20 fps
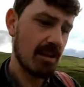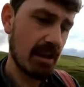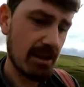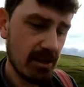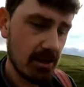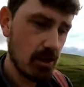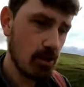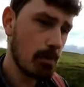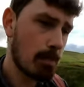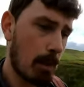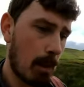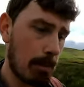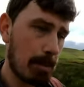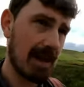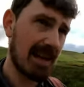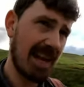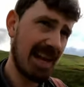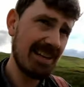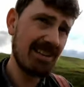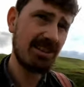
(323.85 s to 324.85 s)
new
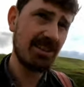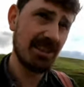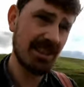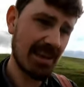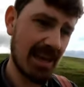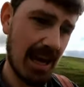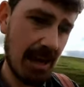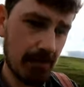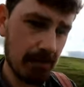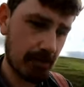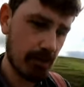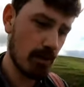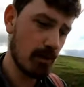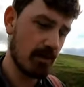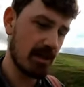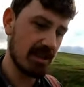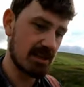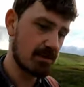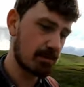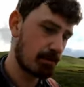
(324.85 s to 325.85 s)
population that came
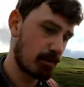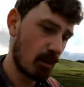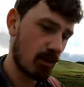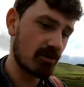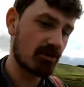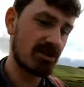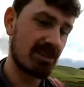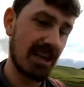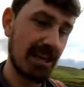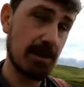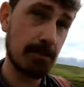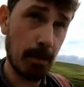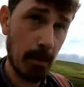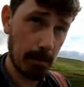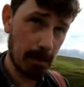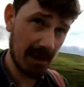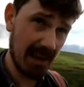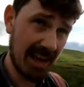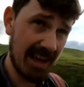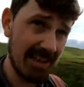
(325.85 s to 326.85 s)
through, this Bronze Age
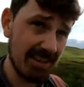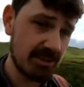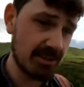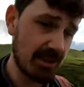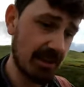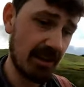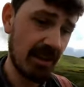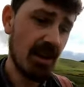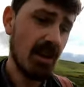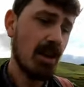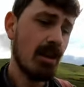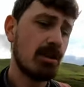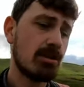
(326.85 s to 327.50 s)
population,